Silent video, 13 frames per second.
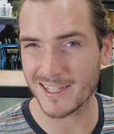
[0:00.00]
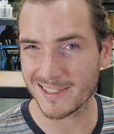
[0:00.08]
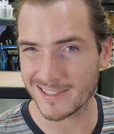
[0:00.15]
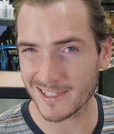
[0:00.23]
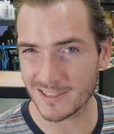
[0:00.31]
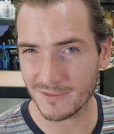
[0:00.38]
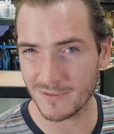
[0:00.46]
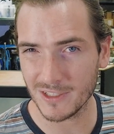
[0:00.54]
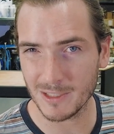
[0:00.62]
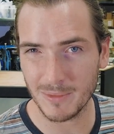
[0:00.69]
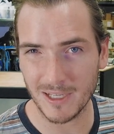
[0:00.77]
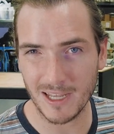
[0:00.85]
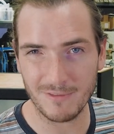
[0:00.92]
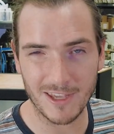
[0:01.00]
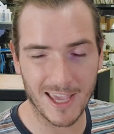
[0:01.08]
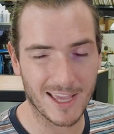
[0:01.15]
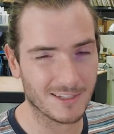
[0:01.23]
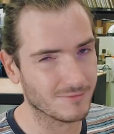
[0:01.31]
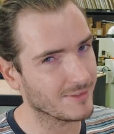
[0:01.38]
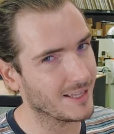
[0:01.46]
that start to feel a bit
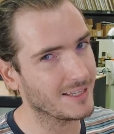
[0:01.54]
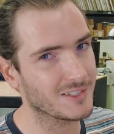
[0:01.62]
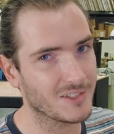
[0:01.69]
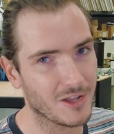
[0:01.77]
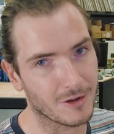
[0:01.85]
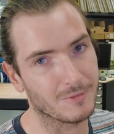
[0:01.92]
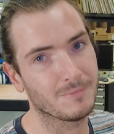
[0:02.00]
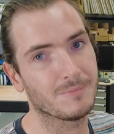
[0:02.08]
heavy-handed? Let us know.